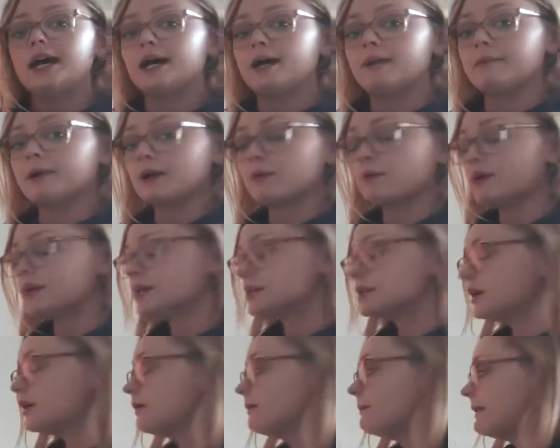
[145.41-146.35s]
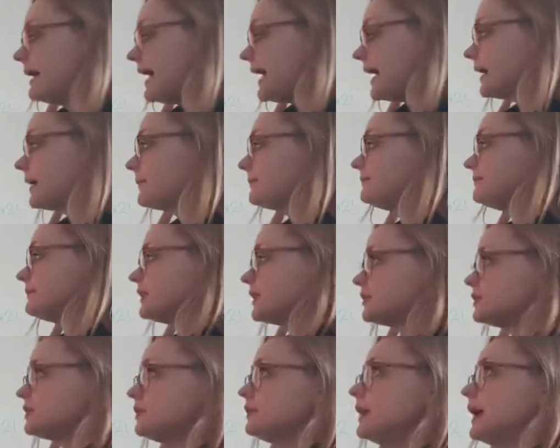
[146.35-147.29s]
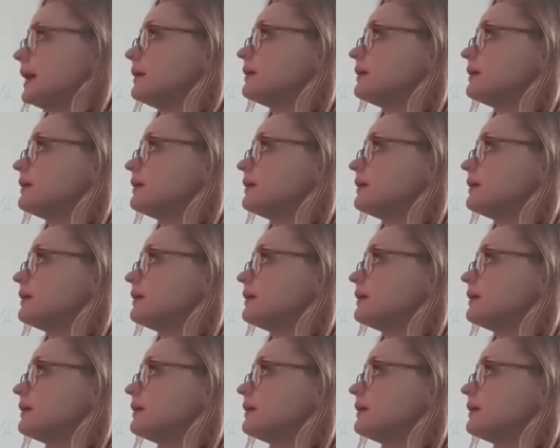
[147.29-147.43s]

But I wanted to go back to